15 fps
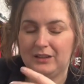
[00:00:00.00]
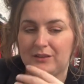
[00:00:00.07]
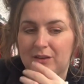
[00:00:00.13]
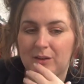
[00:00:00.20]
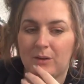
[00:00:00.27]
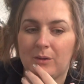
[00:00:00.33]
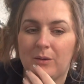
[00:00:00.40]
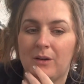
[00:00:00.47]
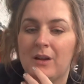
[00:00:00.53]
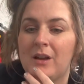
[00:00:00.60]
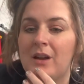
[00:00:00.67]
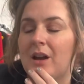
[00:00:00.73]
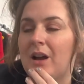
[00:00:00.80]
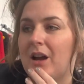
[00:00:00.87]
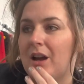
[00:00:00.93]
So
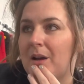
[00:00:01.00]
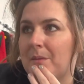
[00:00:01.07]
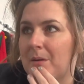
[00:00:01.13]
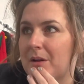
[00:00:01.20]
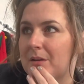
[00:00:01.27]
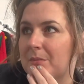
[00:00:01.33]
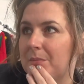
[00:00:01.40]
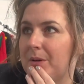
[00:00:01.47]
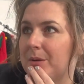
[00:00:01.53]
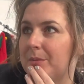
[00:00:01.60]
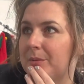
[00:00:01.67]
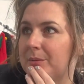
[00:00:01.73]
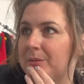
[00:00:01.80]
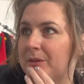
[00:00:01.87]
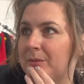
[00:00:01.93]
I'll
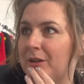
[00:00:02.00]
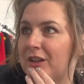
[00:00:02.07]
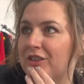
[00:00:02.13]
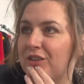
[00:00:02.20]
probably rewatch